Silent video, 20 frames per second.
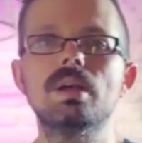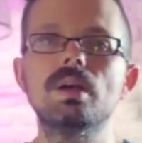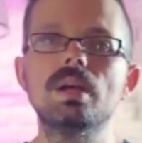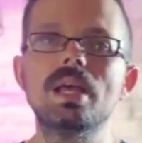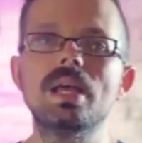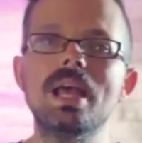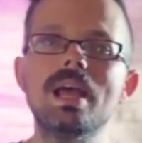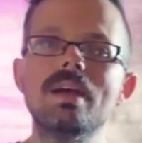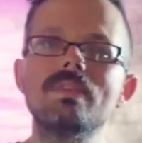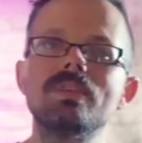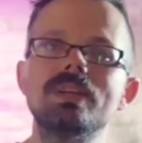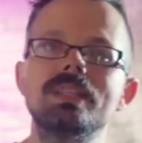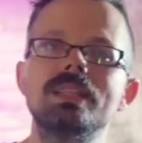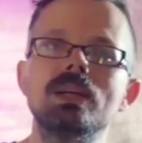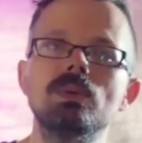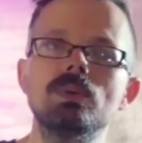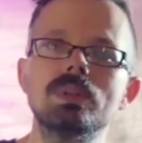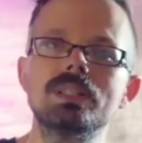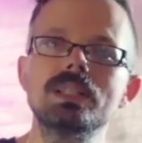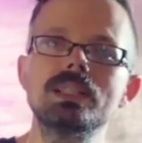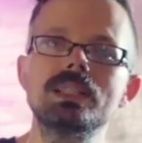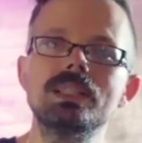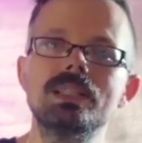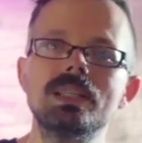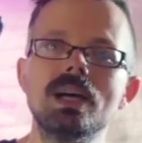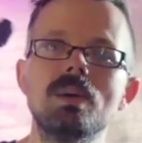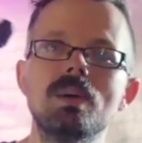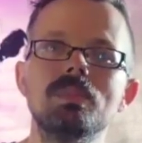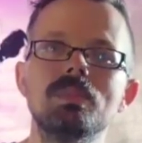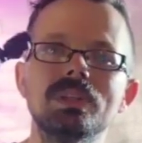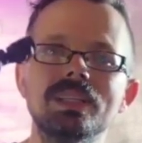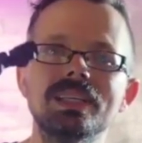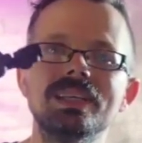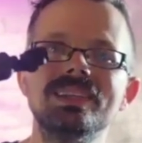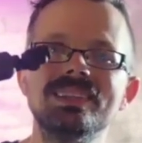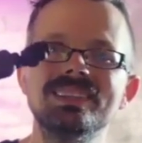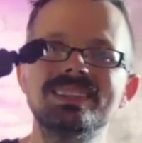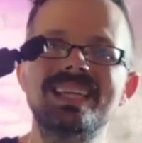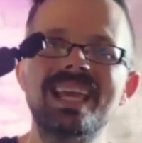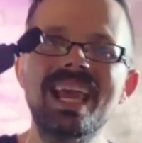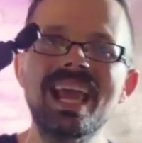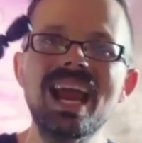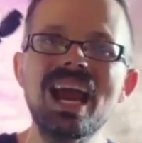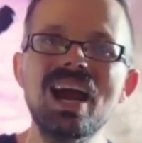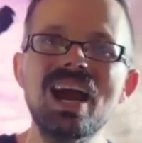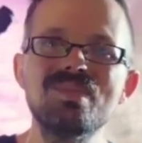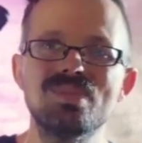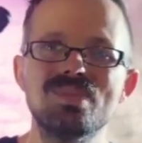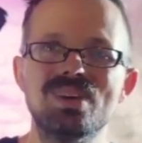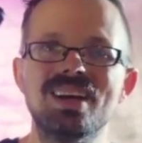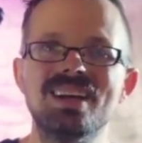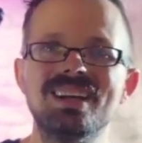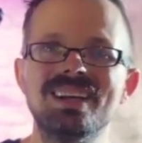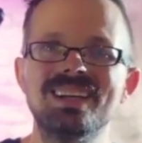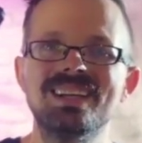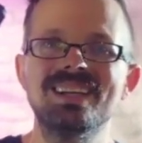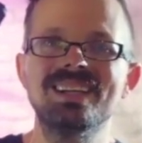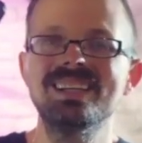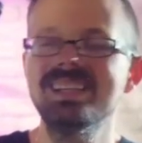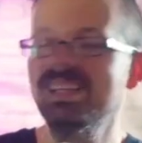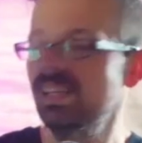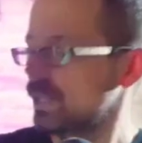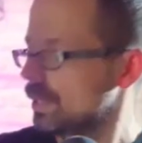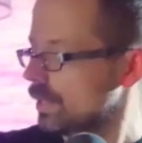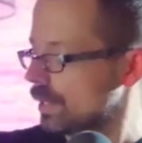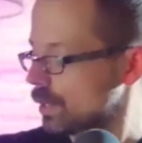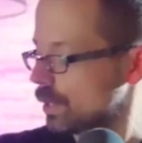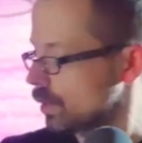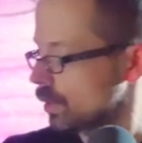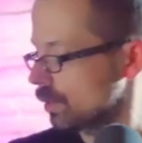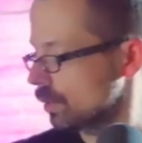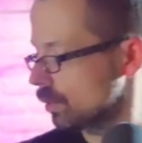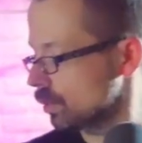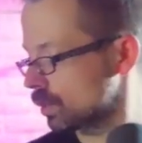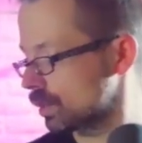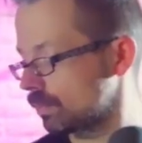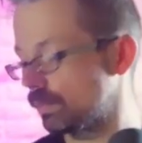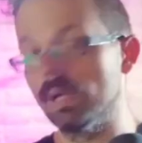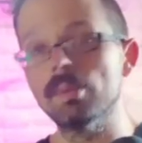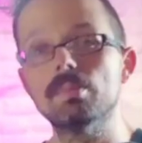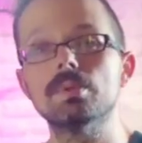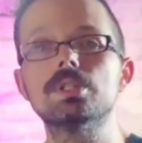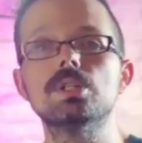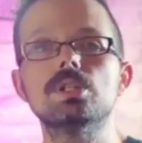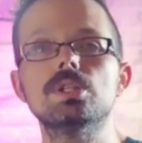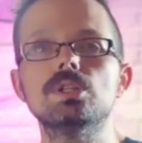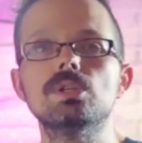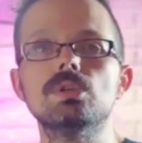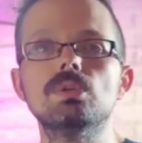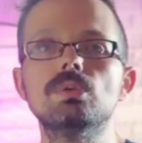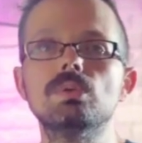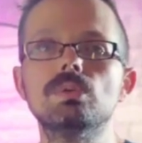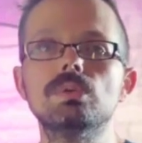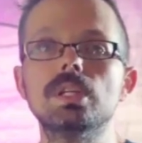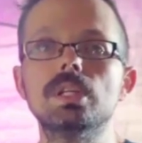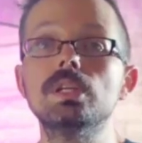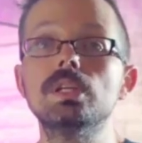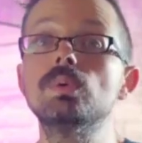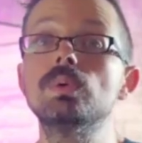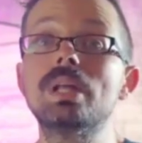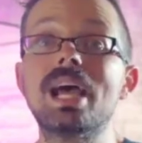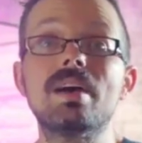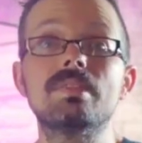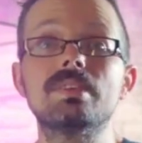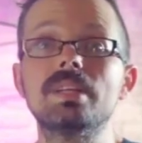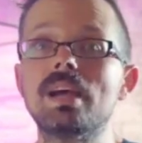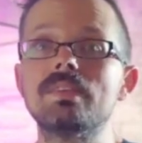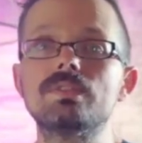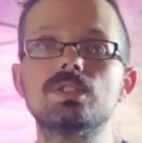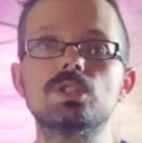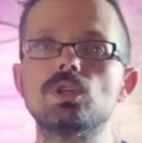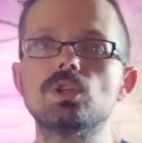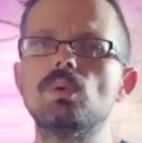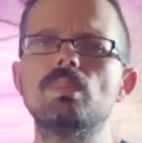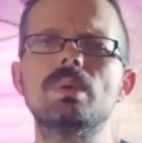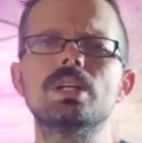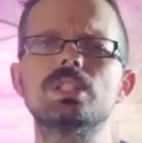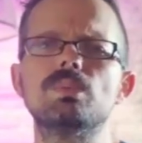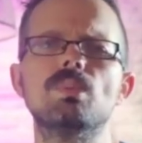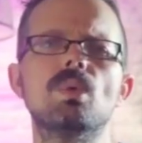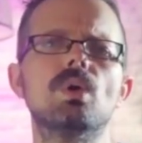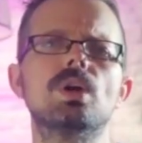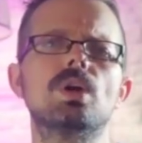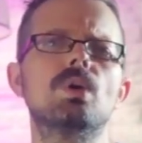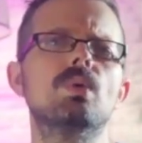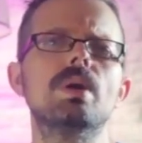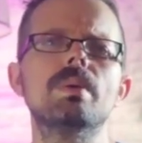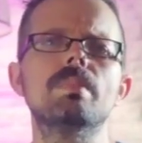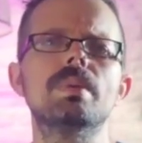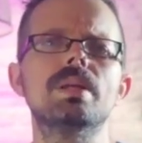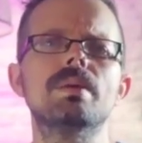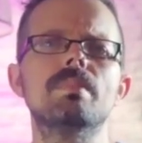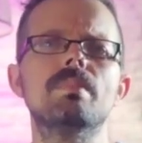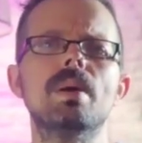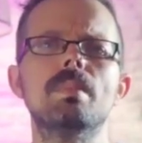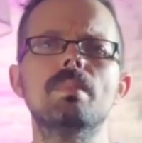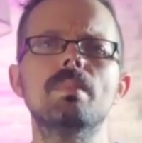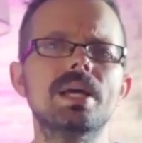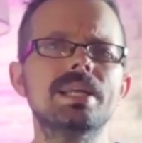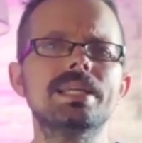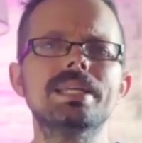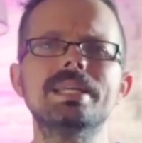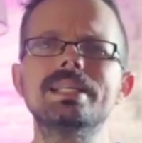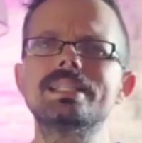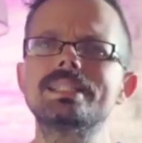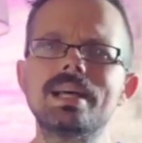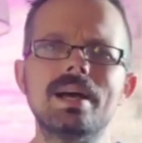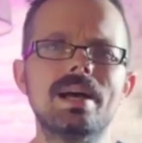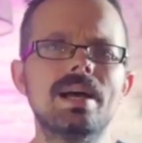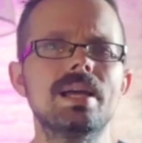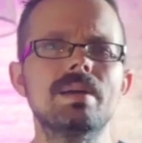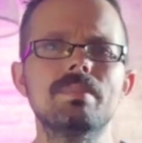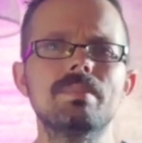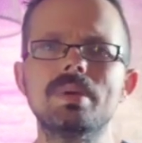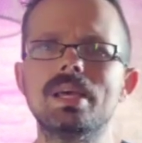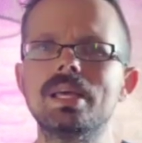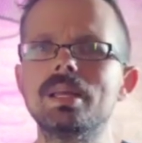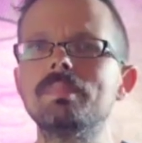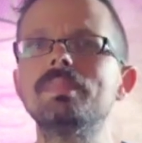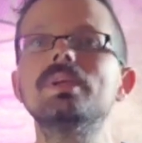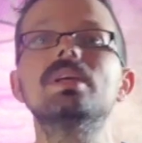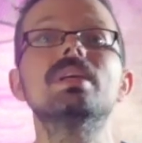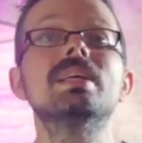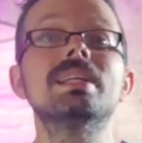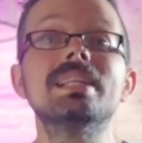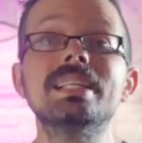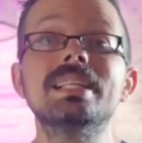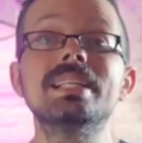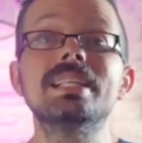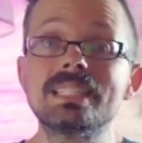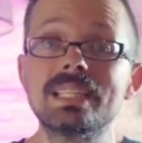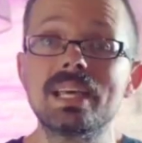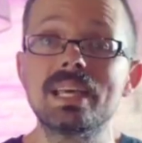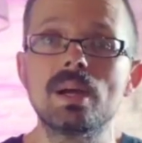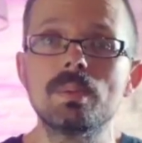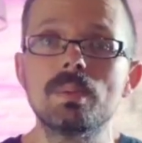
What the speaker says: everything with this dumb little camera that you used to be able to do, that you would have to have so much more equipment, money, time, and ability to set up.